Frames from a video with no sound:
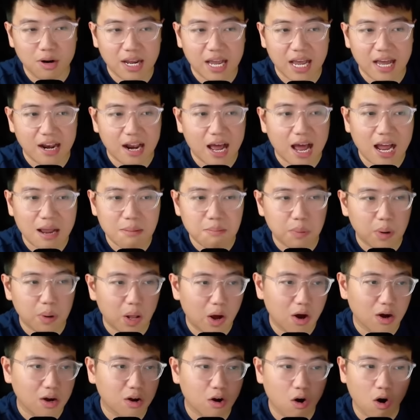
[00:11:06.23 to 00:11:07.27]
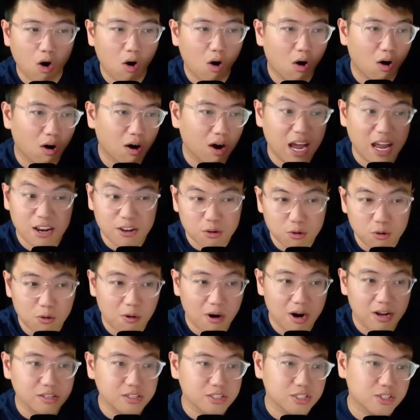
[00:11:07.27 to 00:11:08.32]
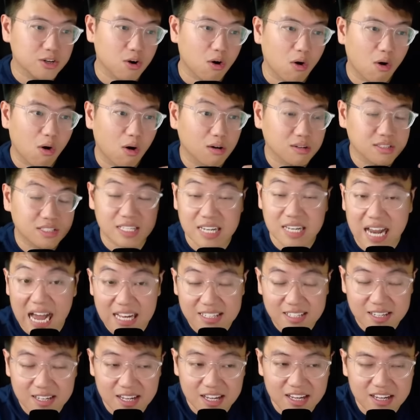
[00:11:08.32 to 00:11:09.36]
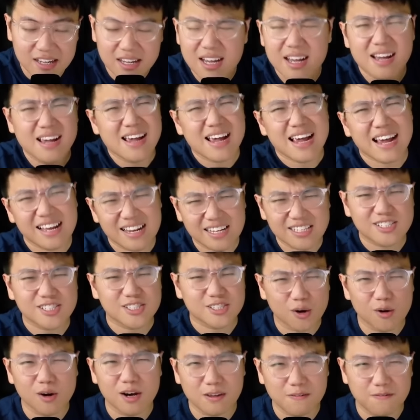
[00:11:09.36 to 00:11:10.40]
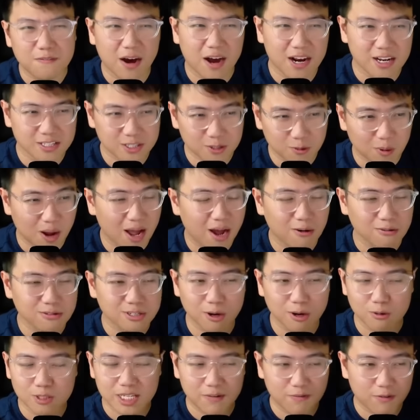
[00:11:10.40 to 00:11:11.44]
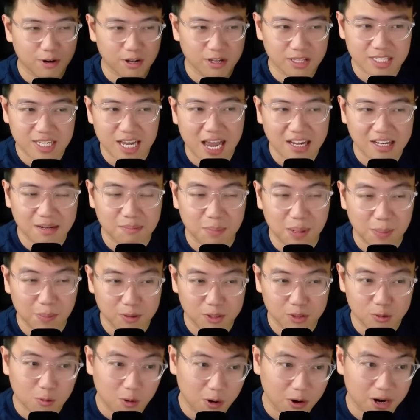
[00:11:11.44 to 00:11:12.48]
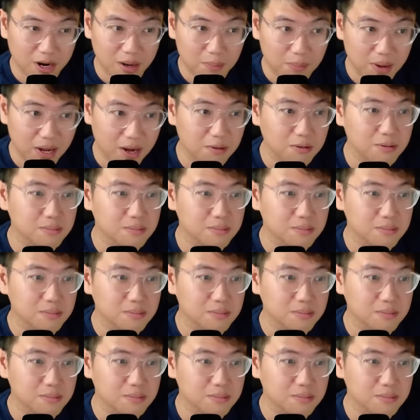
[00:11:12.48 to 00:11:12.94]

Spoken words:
get high block or endurance or tenacity, it is totally fine as well. Those are for the tank people to worry about.